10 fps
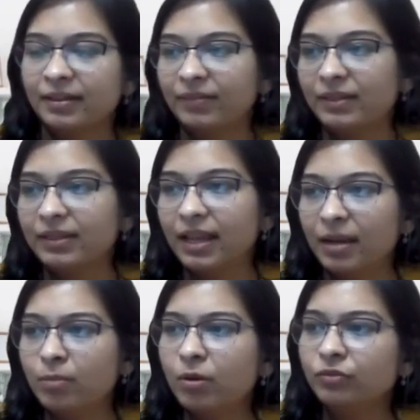With the
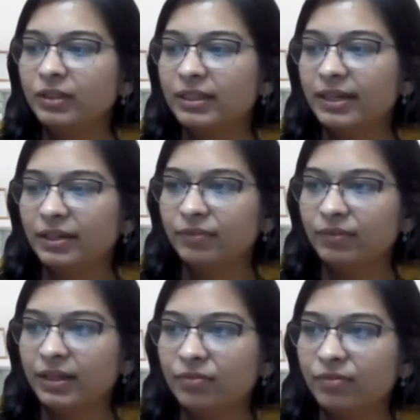help of the grid, we
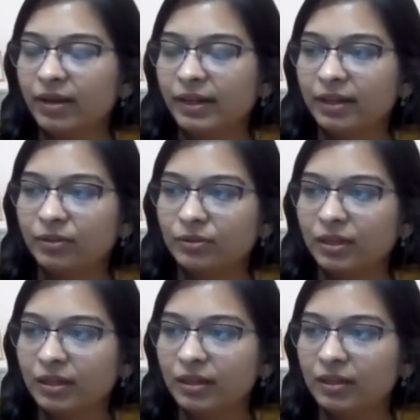can find out
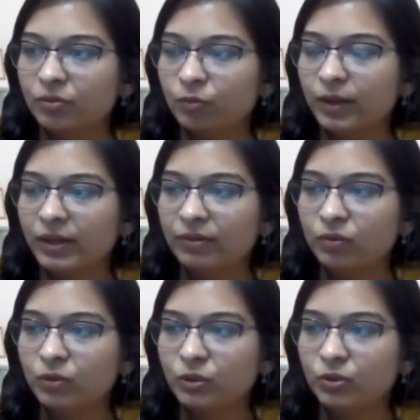where we
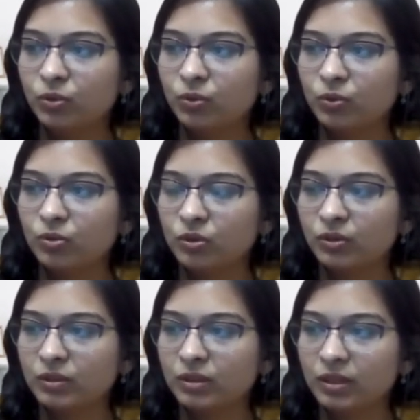want to go. So
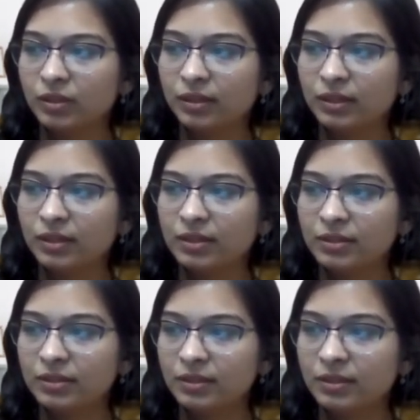here it is